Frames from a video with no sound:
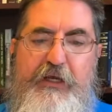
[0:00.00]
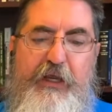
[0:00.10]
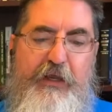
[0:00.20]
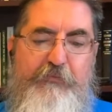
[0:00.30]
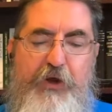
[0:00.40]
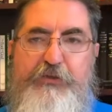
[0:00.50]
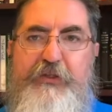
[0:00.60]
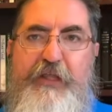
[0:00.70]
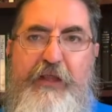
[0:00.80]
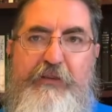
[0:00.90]
And most
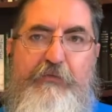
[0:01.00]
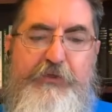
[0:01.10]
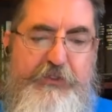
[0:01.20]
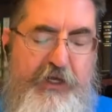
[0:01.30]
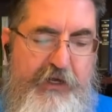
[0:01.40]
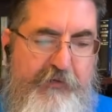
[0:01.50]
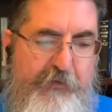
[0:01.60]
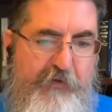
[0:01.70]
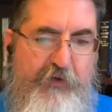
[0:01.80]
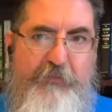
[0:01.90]
of that we'll study
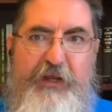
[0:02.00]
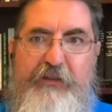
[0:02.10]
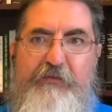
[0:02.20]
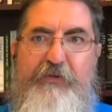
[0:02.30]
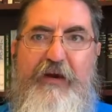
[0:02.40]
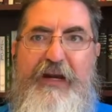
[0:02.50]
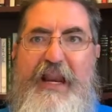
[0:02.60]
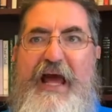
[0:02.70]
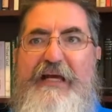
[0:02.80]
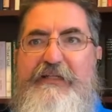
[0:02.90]
will be in the very
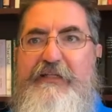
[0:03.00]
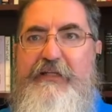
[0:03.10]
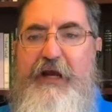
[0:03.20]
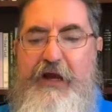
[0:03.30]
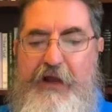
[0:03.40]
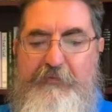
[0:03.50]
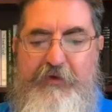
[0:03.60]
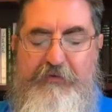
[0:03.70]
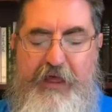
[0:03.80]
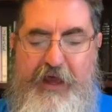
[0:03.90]
last time
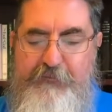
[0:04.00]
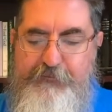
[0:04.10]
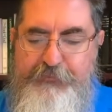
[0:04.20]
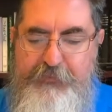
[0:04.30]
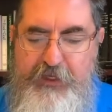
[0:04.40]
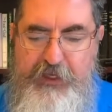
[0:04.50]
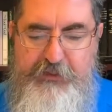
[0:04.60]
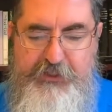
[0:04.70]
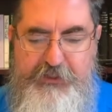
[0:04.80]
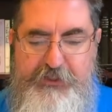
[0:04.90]
of that,
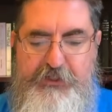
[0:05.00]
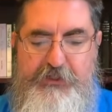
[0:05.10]
in just a